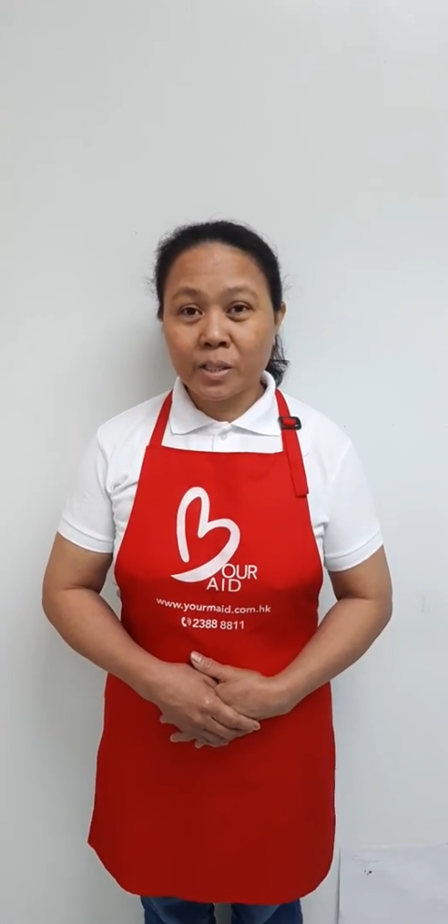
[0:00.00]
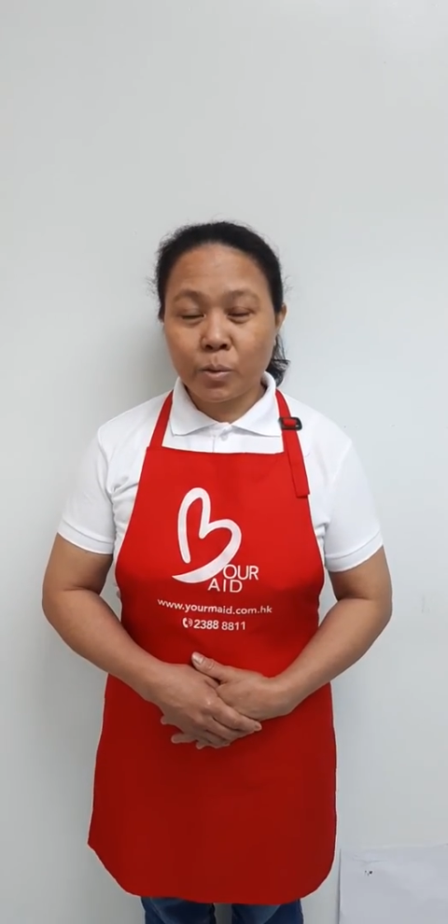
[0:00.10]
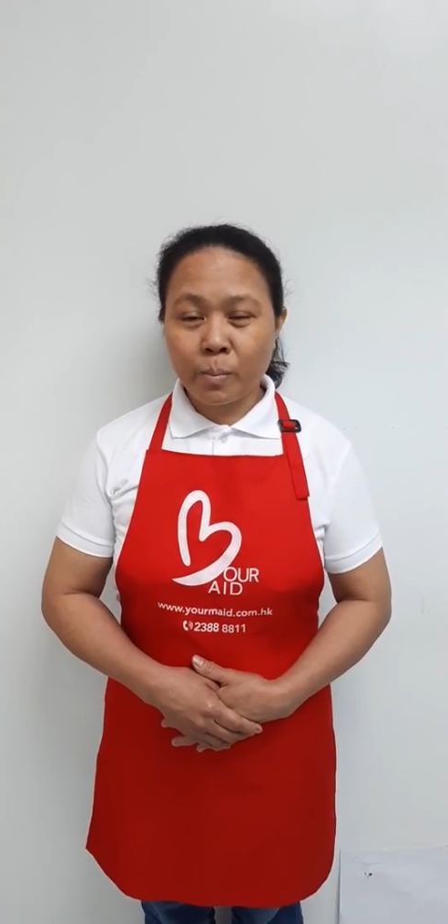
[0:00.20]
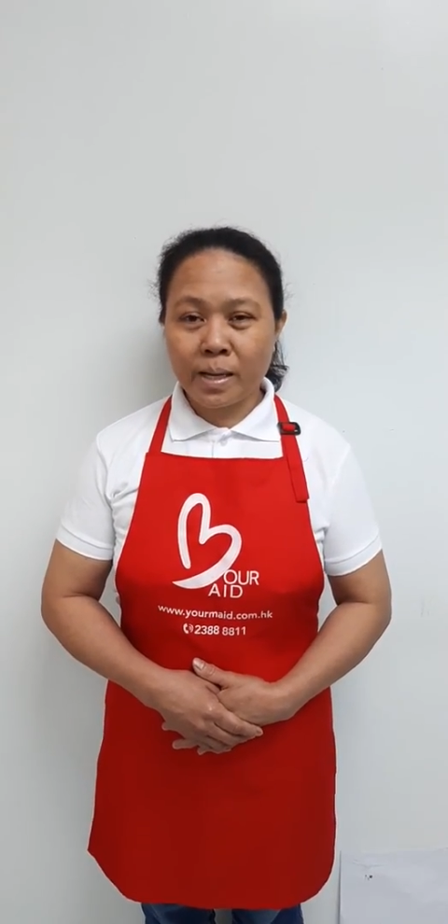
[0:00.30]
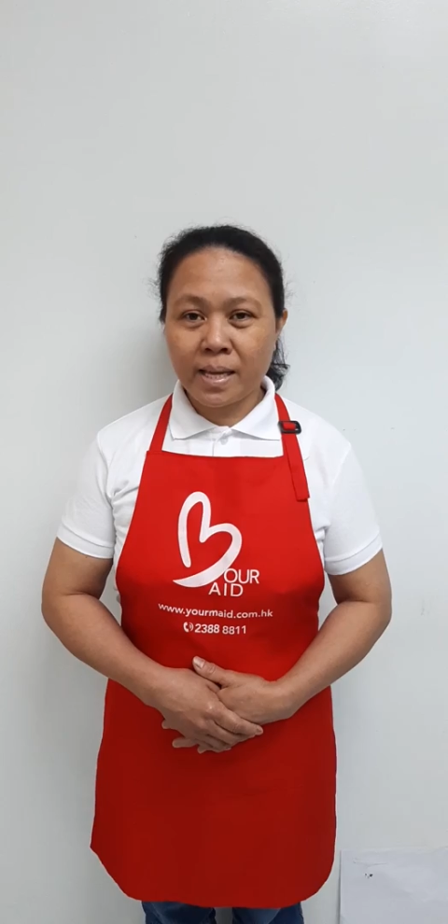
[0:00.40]
to
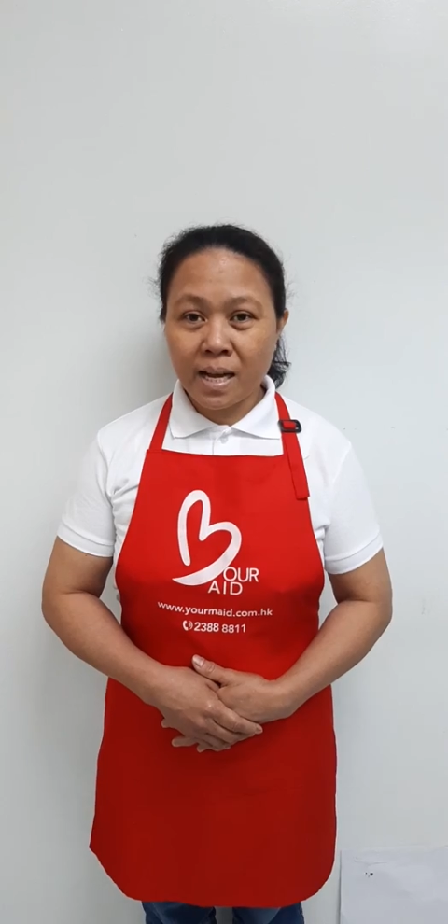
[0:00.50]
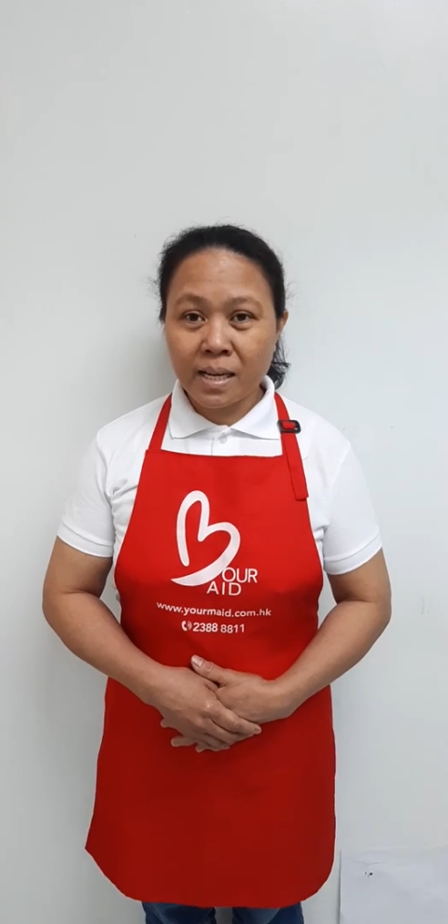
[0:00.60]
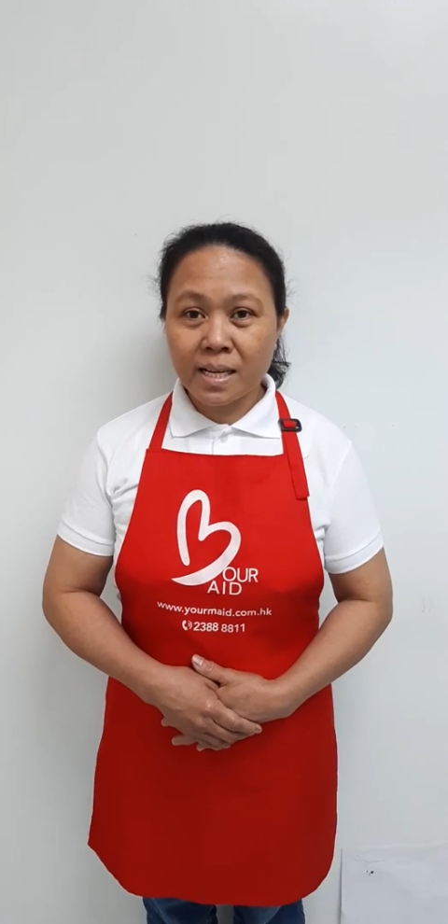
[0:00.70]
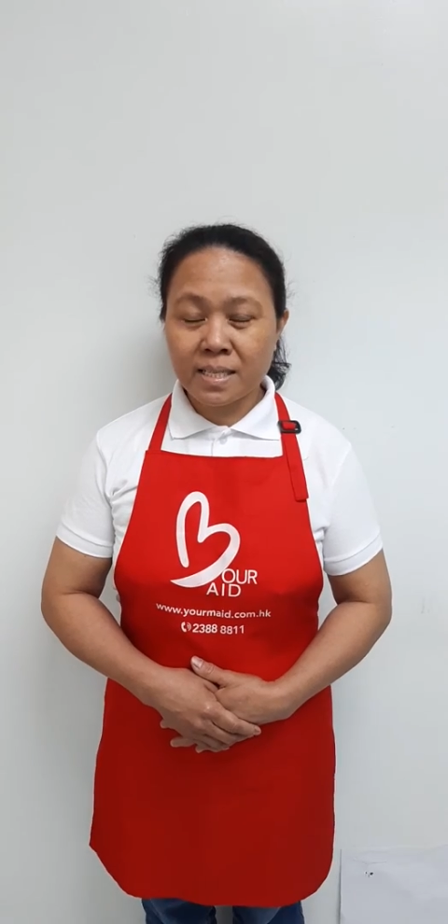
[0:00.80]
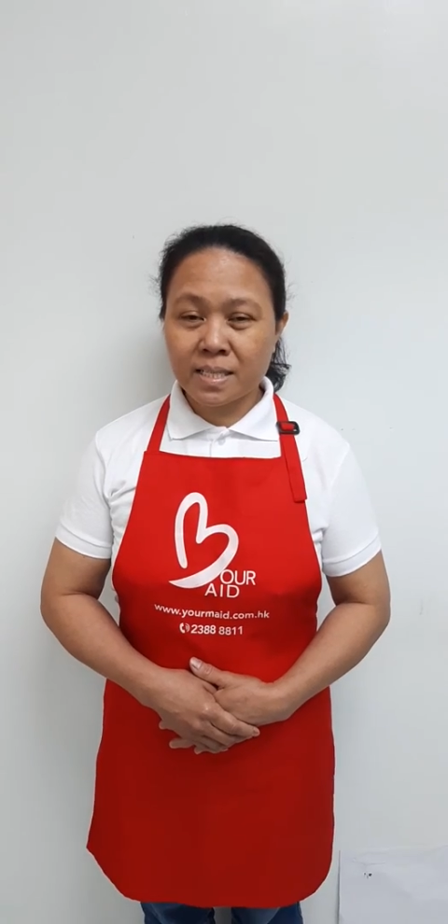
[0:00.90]
my
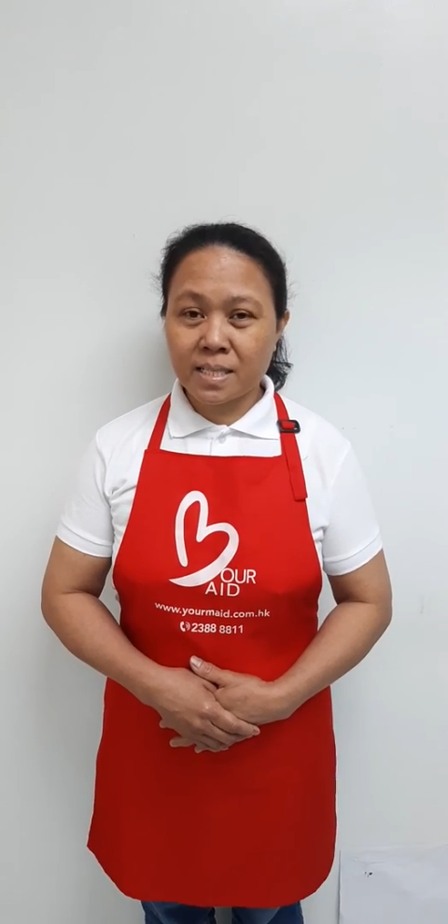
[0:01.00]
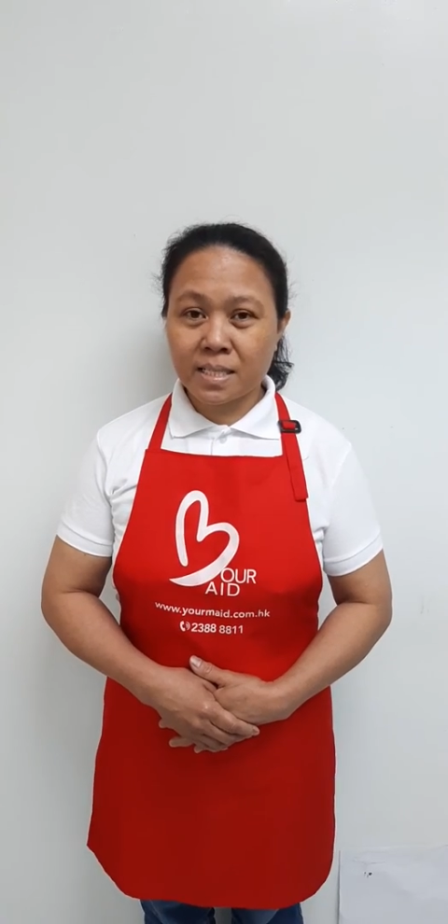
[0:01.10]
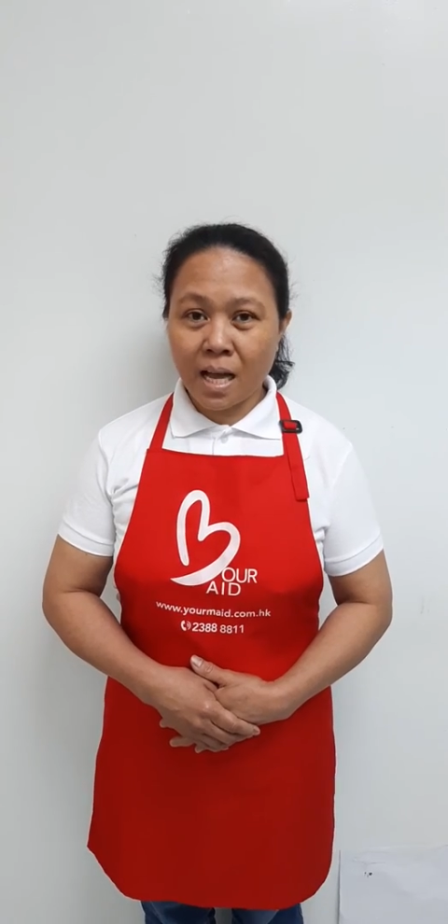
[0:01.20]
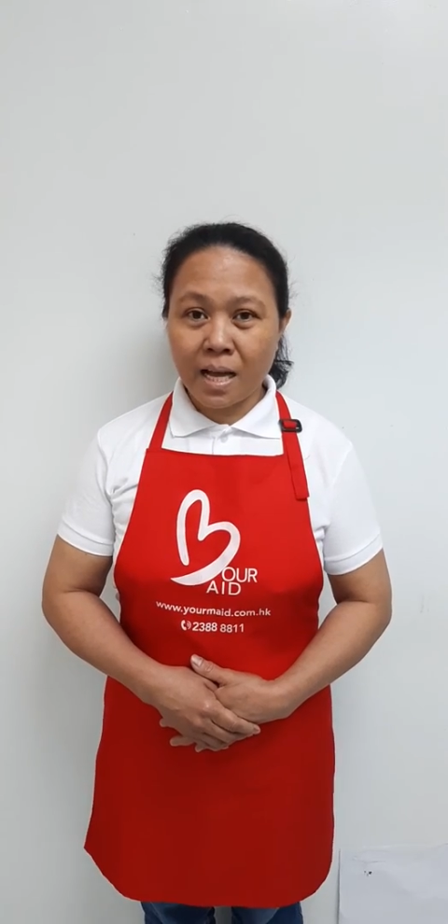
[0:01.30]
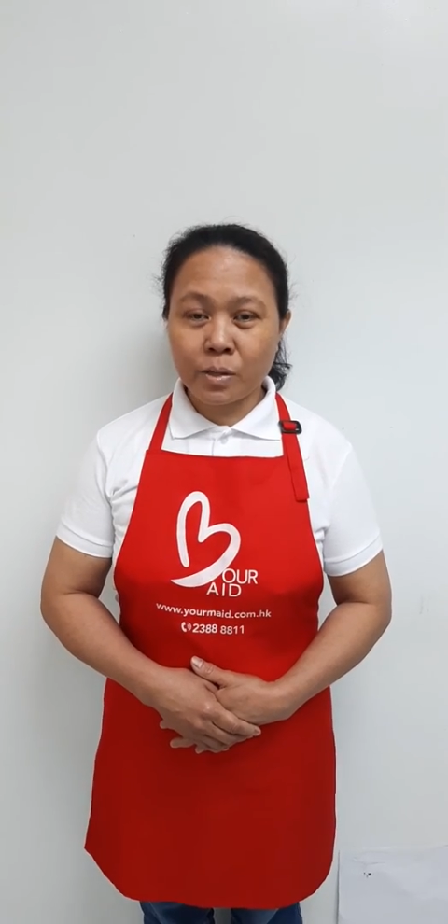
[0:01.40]
youngest
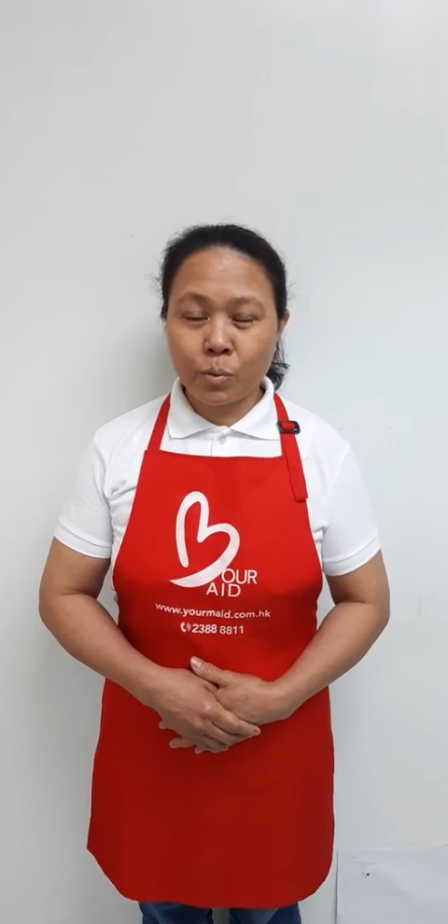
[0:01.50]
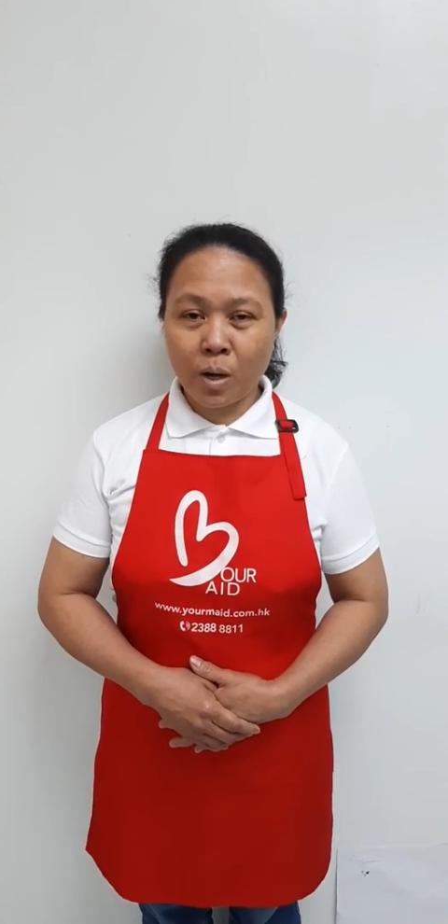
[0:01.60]
son to